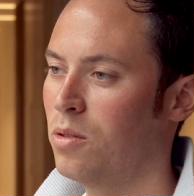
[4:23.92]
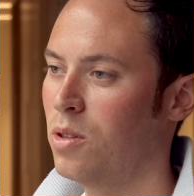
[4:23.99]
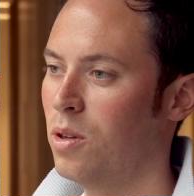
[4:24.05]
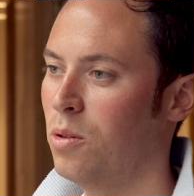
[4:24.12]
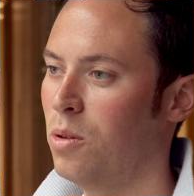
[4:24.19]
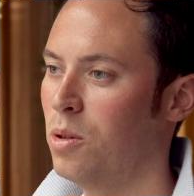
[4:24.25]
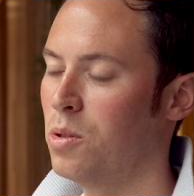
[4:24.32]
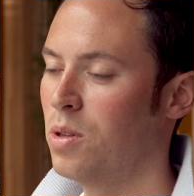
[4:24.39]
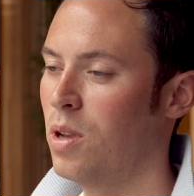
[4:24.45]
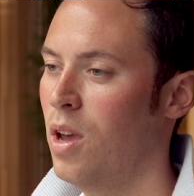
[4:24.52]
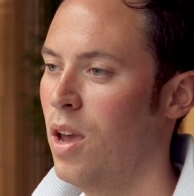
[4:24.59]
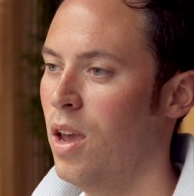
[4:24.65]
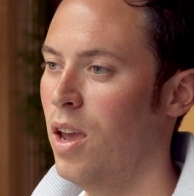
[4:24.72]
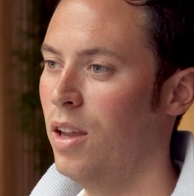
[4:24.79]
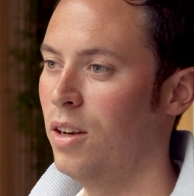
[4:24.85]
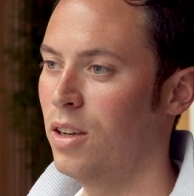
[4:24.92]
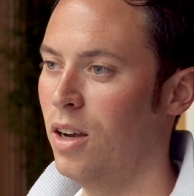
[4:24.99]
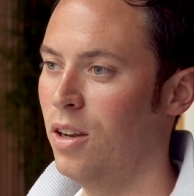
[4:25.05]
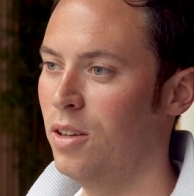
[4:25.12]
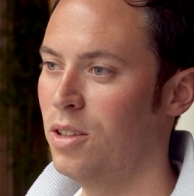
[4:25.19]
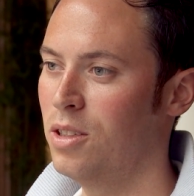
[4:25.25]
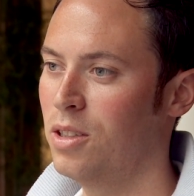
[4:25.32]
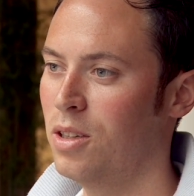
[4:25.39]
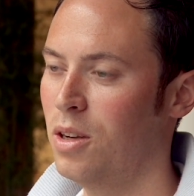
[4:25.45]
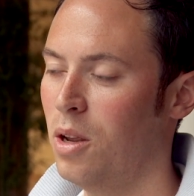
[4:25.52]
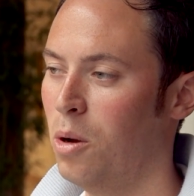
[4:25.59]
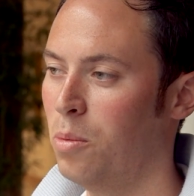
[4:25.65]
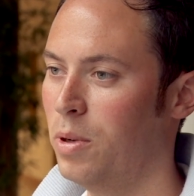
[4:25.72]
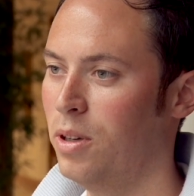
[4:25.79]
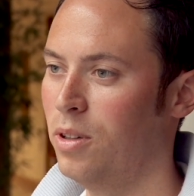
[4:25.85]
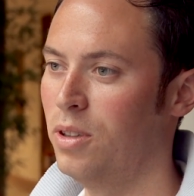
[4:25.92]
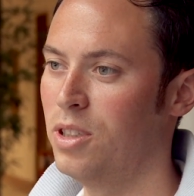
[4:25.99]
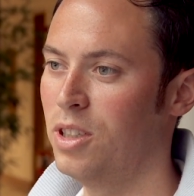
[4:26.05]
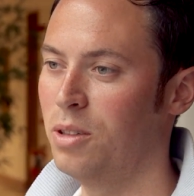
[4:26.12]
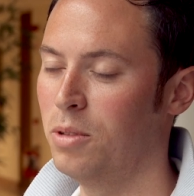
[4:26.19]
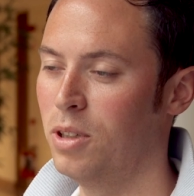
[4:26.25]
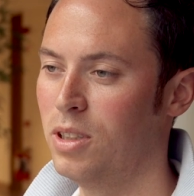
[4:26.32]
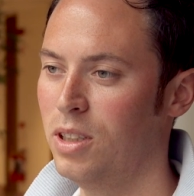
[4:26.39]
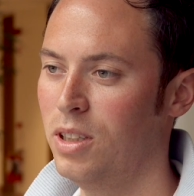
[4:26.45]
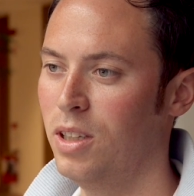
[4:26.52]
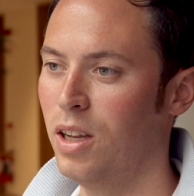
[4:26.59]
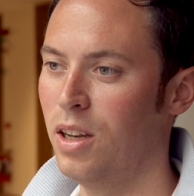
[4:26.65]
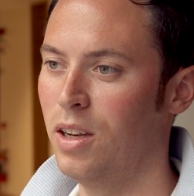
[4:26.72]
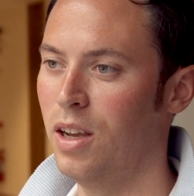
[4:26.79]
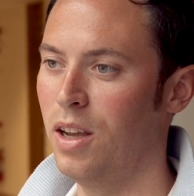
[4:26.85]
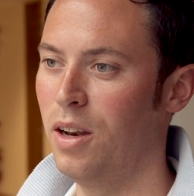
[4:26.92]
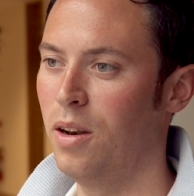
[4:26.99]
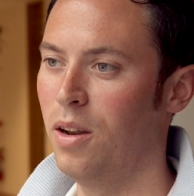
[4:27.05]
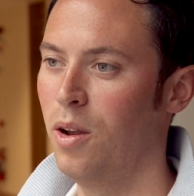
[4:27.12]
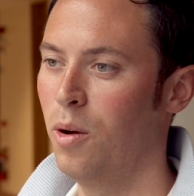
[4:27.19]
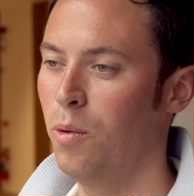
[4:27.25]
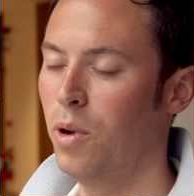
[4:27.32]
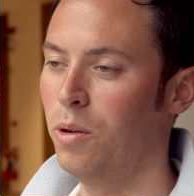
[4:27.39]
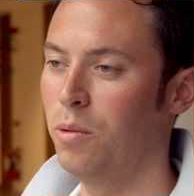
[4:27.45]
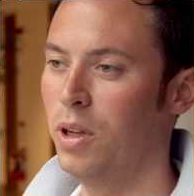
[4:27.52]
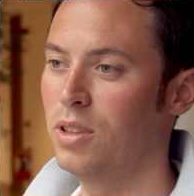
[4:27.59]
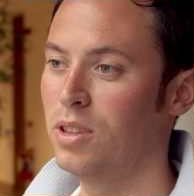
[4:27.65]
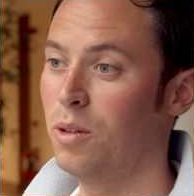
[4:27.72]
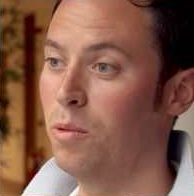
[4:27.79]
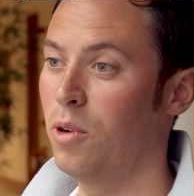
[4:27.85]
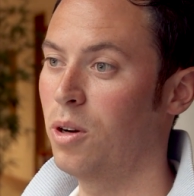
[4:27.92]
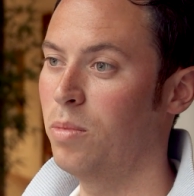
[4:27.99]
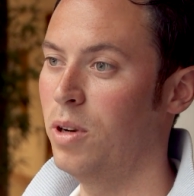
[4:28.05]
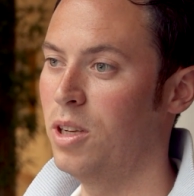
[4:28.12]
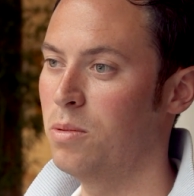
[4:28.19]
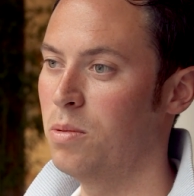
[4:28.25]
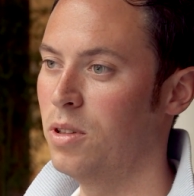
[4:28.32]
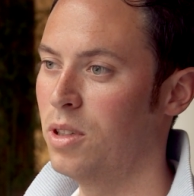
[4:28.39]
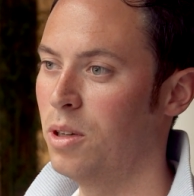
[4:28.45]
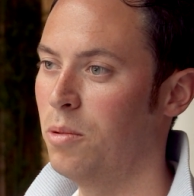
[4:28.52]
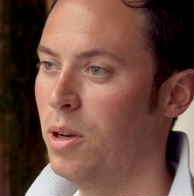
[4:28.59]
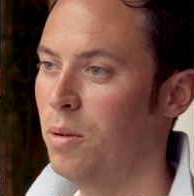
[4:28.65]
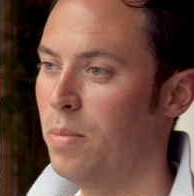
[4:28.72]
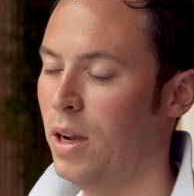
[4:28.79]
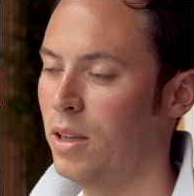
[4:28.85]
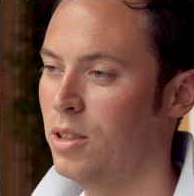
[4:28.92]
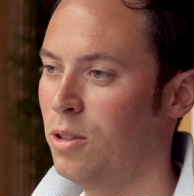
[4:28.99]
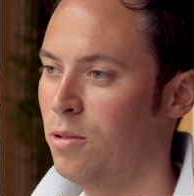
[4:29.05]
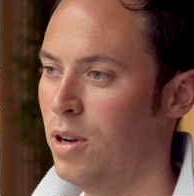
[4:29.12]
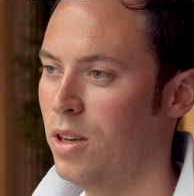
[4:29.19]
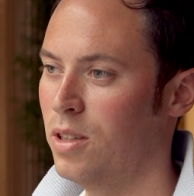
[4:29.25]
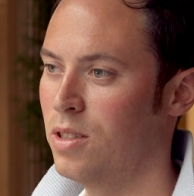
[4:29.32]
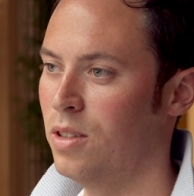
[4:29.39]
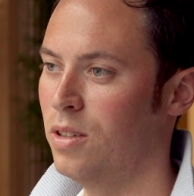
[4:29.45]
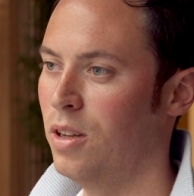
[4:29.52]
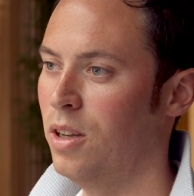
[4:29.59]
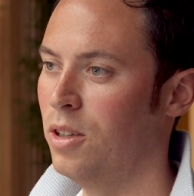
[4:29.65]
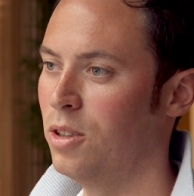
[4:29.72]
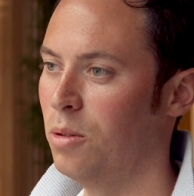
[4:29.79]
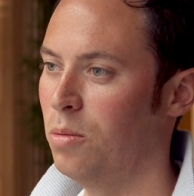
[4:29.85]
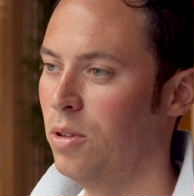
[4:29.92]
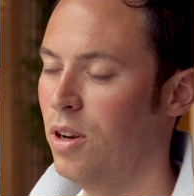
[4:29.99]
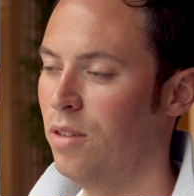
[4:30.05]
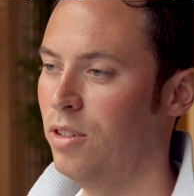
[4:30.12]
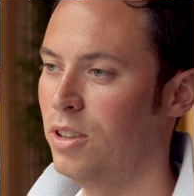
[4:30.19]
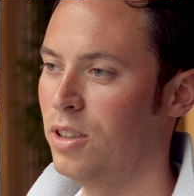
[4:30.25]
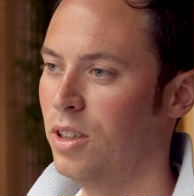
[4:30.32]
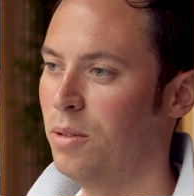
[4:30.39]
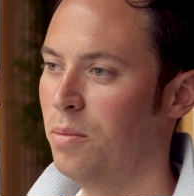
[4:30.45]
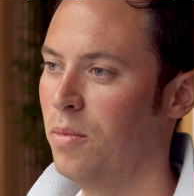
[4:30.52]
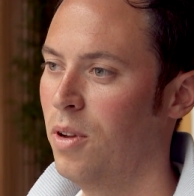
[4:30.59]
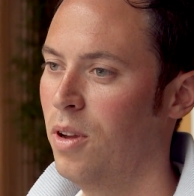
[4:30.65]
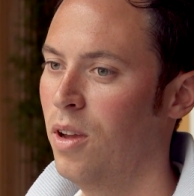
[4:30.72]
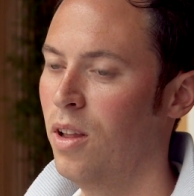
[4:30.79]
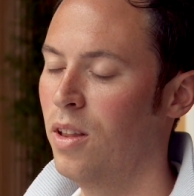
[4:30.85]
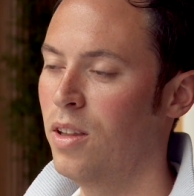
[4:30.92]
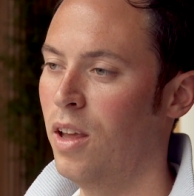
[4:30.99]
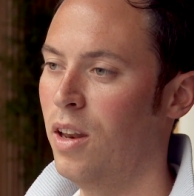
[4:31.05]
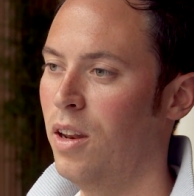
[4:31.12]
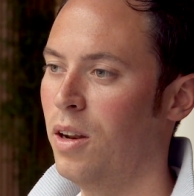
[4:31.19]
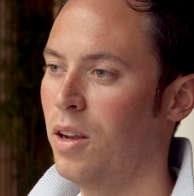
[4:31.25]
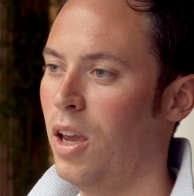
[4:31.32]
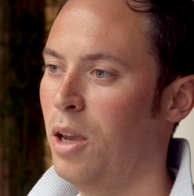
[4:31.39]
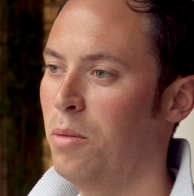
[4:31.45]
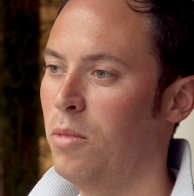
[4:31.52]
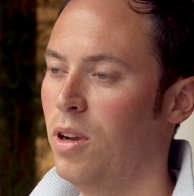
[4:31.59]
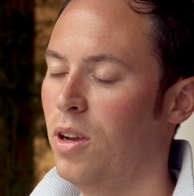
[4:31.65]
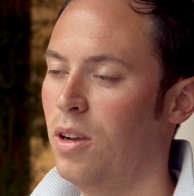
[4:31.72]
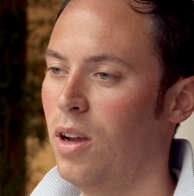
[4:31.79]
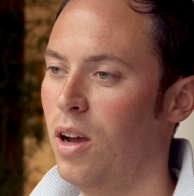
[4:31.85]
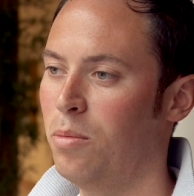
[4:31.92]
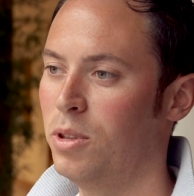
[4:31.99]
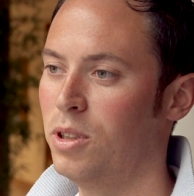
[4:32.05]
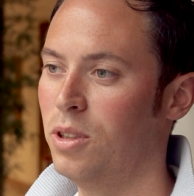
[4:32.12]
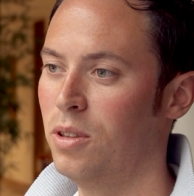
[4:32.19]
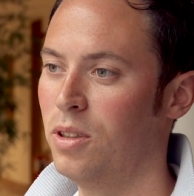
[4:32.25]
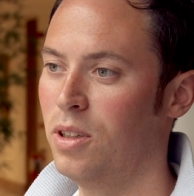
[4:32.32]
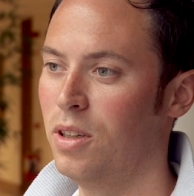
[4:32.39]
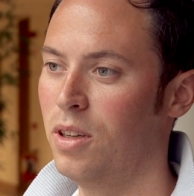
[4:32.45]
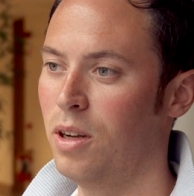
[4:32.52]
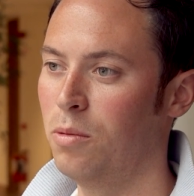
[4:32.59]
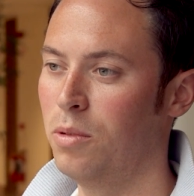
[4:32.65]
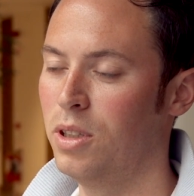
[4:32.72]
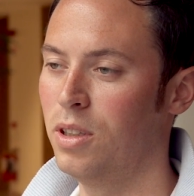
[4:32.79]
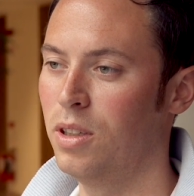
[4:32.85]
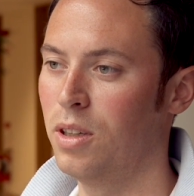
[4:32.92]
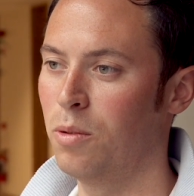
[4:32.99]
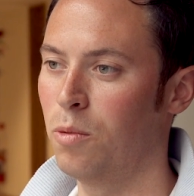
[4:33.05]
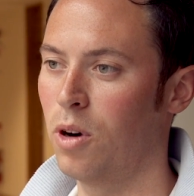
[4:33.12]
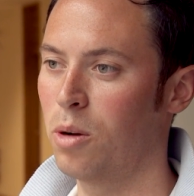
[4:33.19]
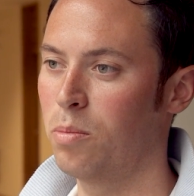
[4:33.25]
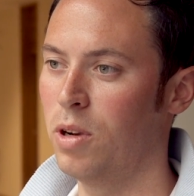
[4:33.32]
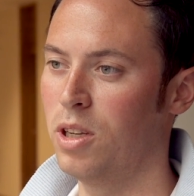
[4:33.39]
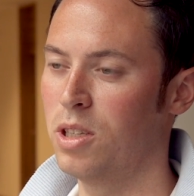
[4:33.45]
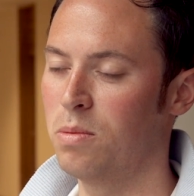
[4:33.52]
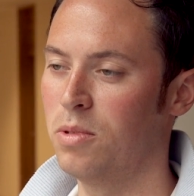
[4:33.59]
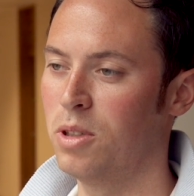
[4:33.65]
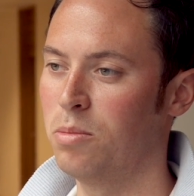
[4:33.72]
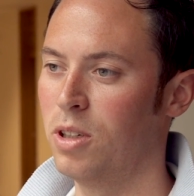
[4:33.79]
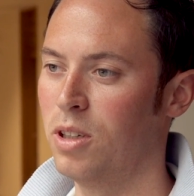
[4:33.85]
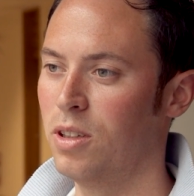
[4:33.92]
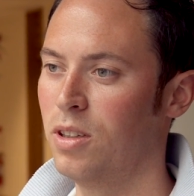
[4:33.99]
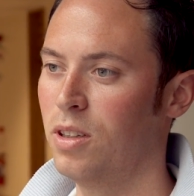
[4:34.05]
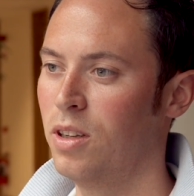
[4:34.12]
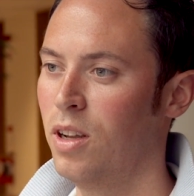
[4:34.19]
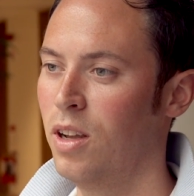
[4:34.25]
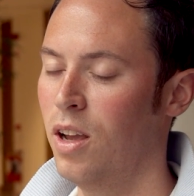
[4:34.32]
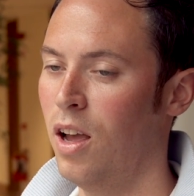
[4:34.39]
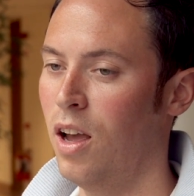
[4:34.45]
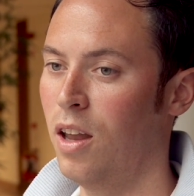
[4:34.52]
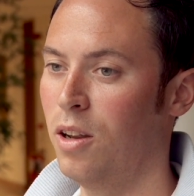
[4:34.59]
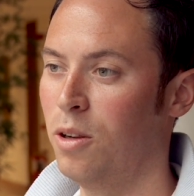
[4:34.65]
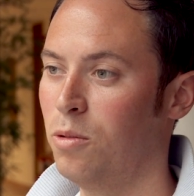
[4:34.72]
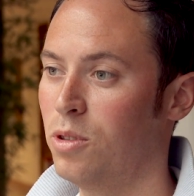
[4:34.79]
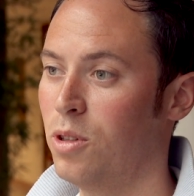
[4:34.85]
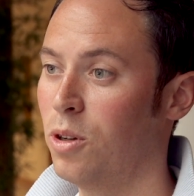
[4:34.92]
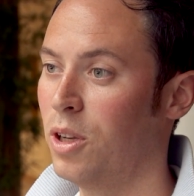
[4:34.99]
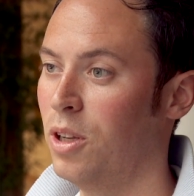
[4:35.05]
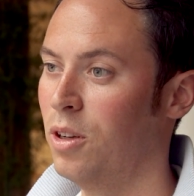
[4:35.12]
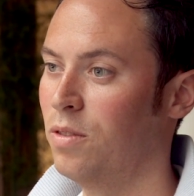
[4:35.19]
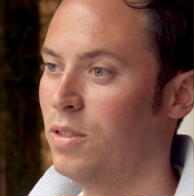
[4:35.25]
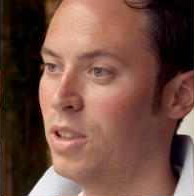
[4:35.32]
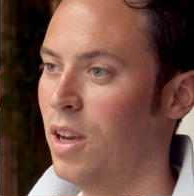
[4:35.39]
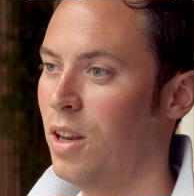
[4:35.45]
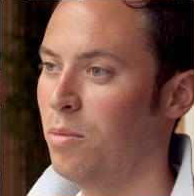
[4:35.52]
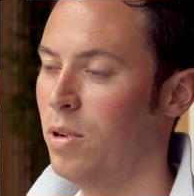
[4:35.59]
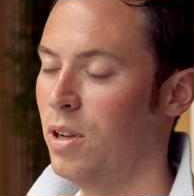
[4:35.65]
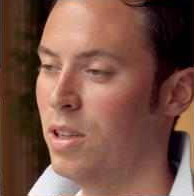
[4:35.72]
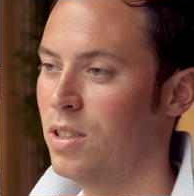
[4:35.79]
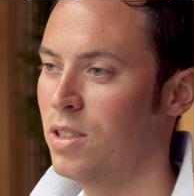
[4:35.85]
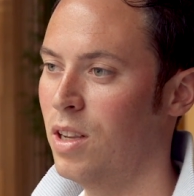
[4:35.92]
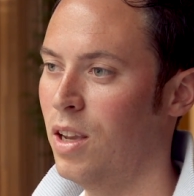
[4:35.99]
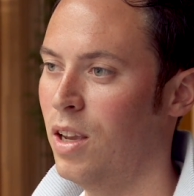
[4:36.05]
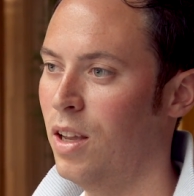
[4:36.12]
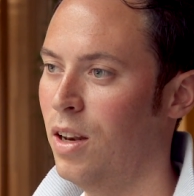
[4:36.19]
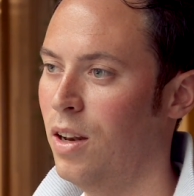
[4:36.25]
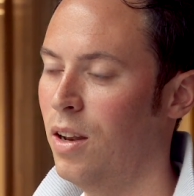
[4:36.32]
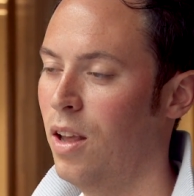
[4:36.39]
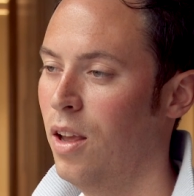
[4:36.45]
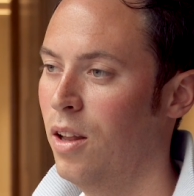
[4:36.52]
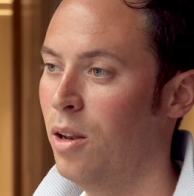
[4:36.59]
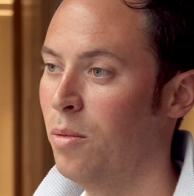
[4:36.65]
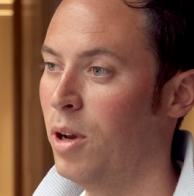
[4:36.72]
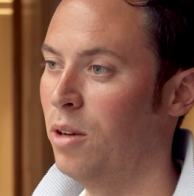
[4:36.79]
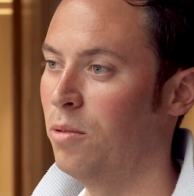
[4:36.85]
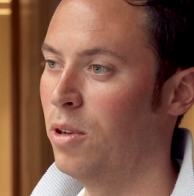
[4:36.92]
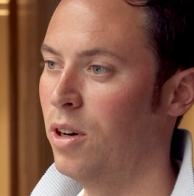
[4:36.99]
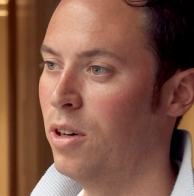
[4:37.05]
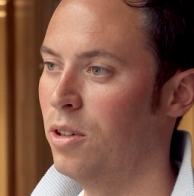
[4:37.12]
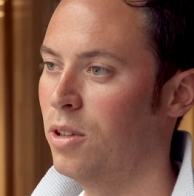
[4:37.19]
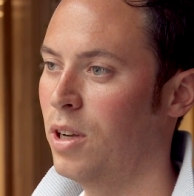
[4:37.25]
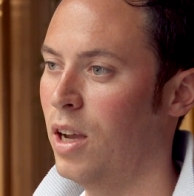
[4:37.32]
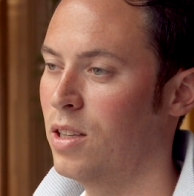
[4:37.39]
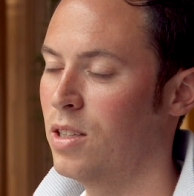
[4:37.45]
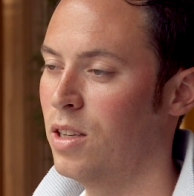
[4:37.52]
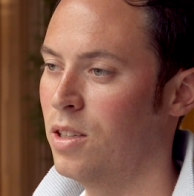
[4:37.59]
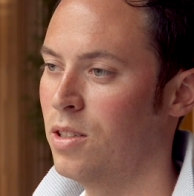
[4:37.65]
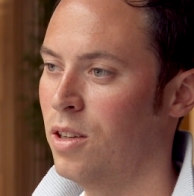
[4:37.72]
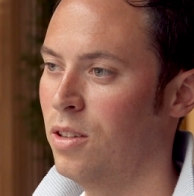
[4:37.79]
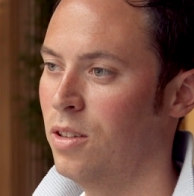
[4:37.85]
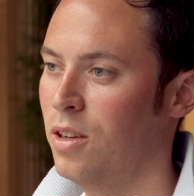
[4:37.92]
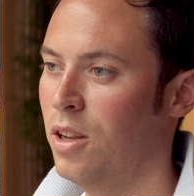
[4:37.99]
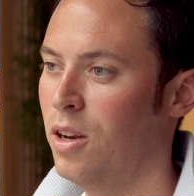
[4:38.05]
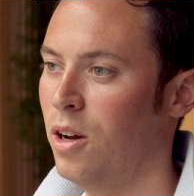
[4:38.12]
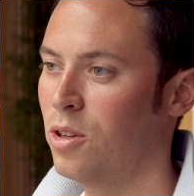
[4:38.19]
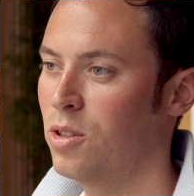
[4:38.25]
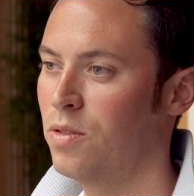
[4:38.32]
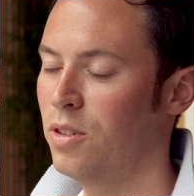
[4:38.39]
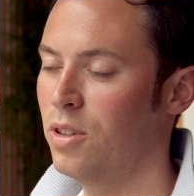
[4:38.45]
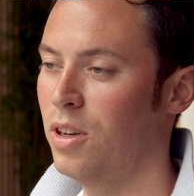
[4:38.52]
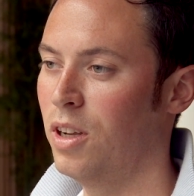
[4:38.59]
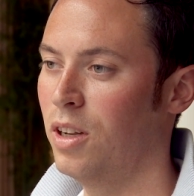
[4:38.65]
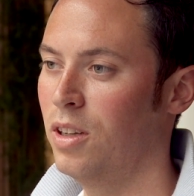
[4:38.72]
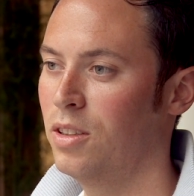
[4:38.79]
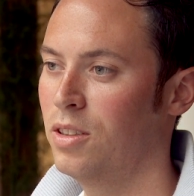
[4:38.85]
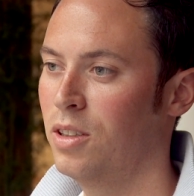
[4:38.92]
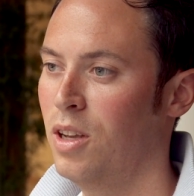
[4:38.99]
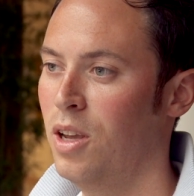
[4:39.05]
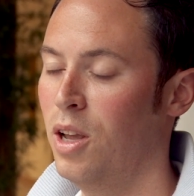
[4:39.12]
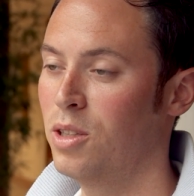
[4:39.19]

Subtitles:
So I was in college up here in GMIT, and then when I went on work placement, I went back to the Radisson in Dublin every time. Then there came an opportunity that we did a work placement abroad, and I was lucky enough to get a place in Le Manoir au Cas Saison in Oxford in England.